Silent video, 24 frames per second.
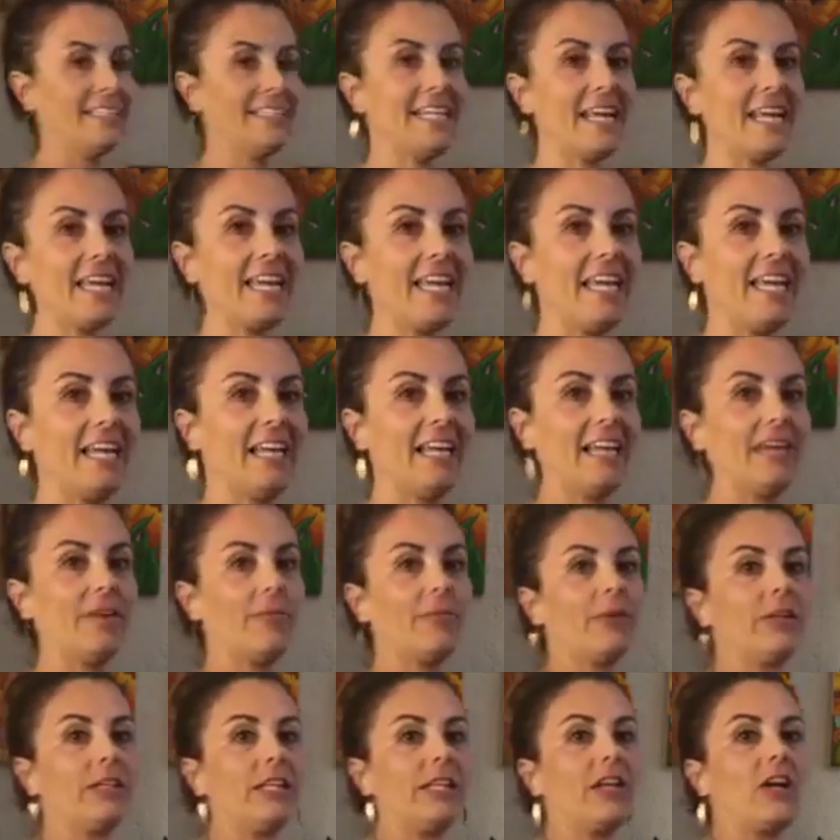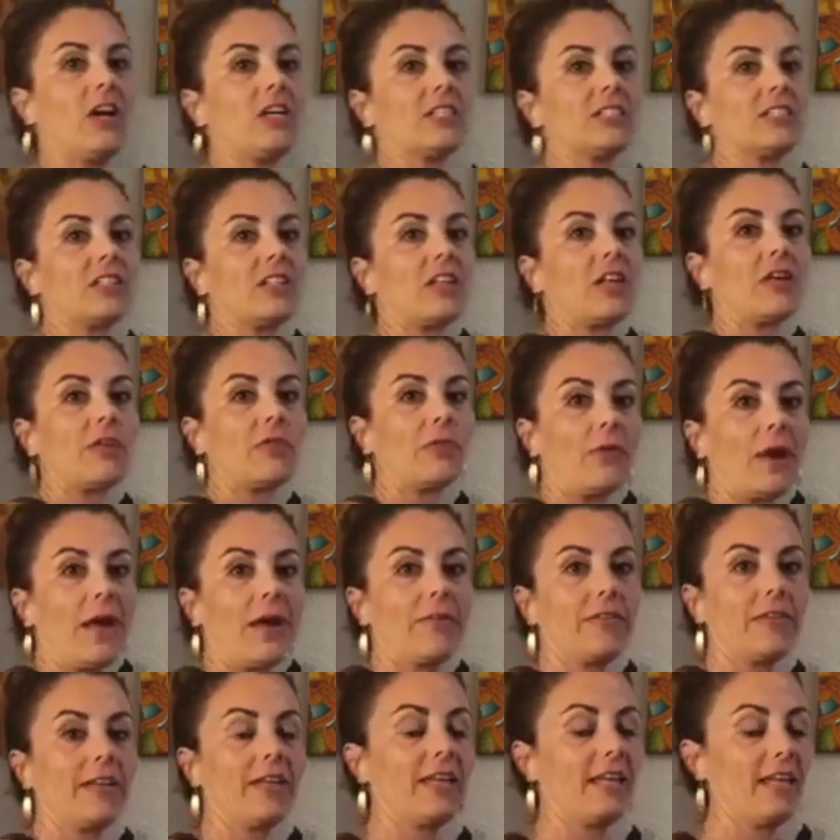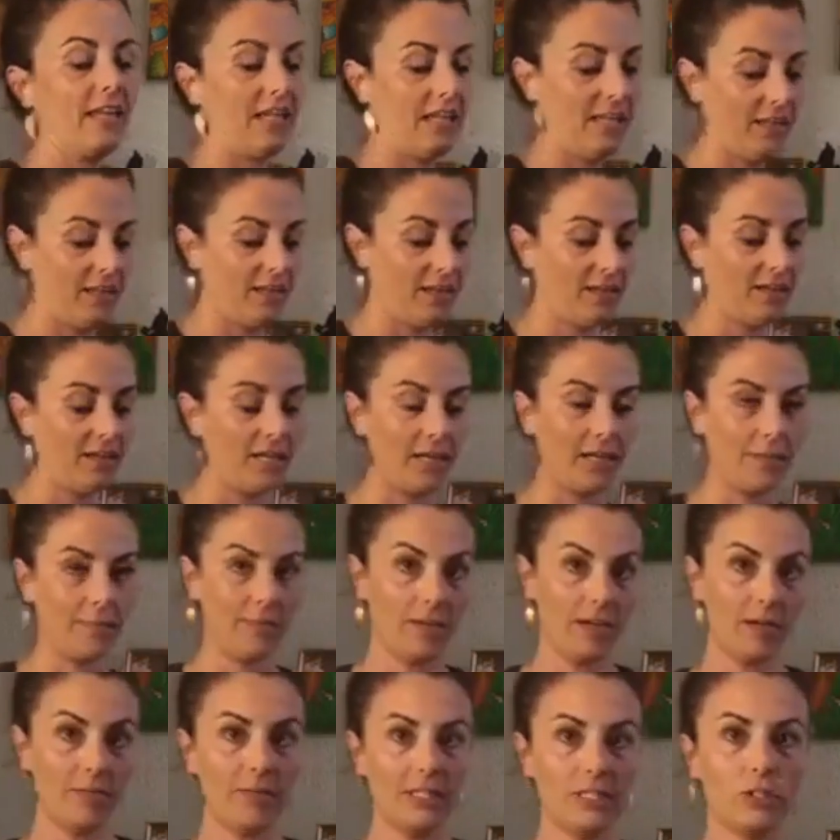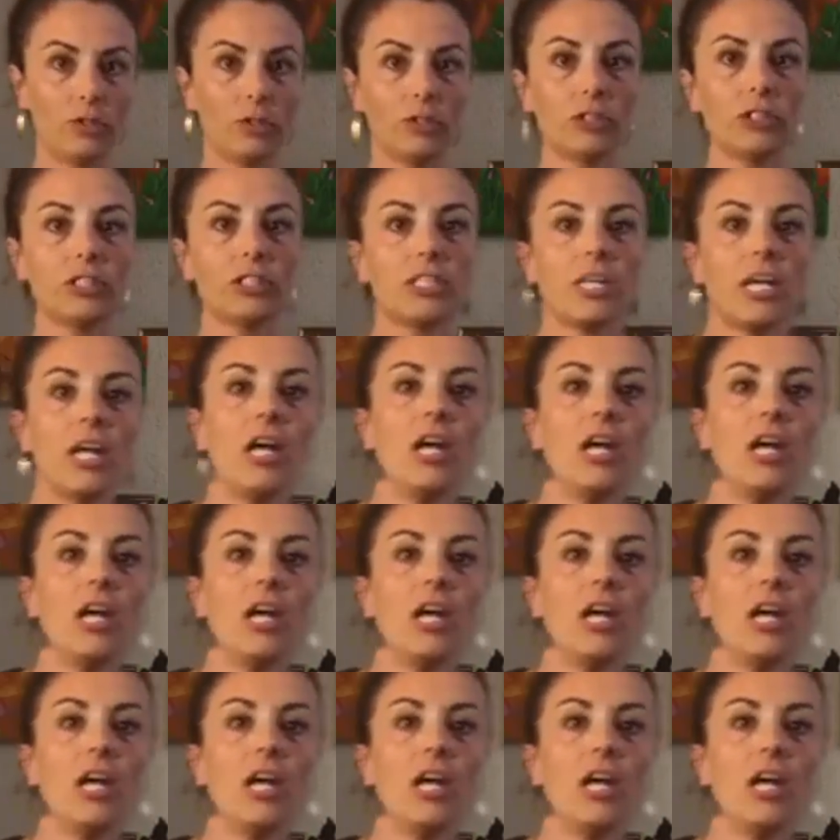a decade, and it really caused a lot of rounding in of my shoulders.